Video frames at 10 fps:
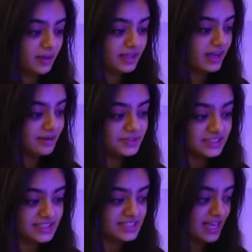my
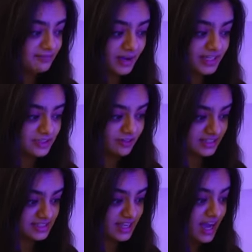cupboard and set my
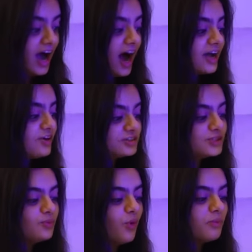toys I
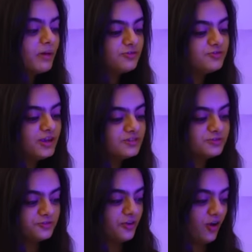also wore my favorite
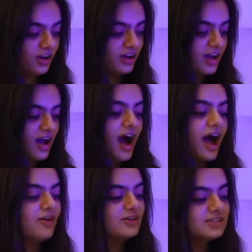frock
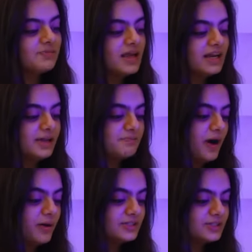I also made lip
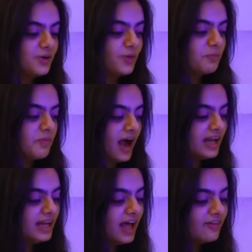balm at home. I
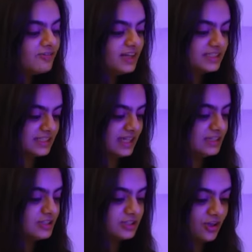love
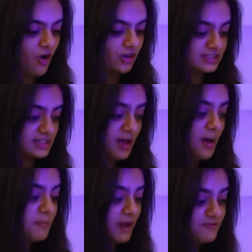listening to songs.
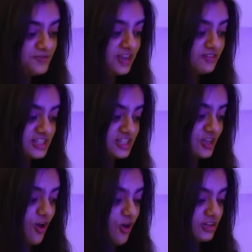My favorite
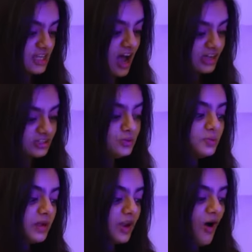songs are You
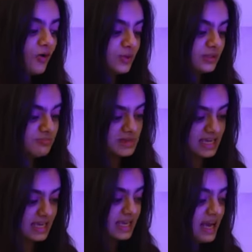Belong With
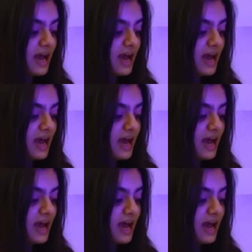Me,